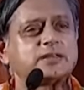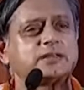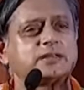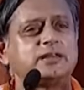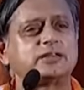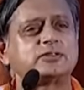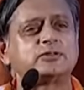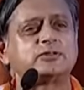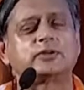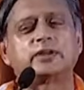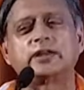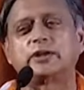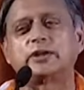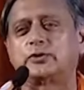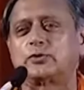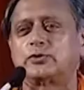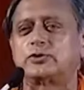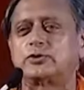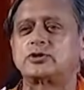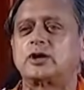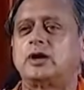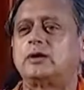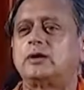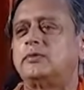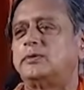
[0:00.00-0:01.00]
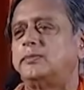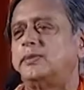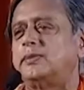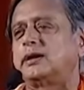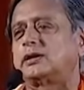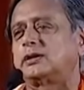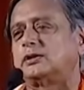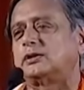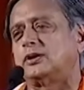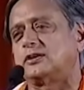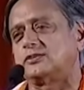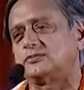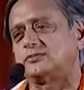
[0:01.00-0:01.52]
at least you'll get a good job and
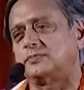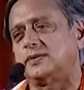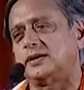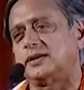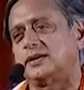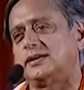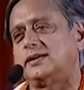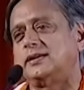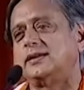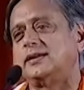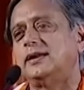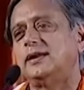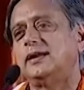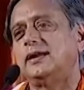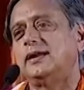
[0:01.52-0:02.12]
make a lot of money.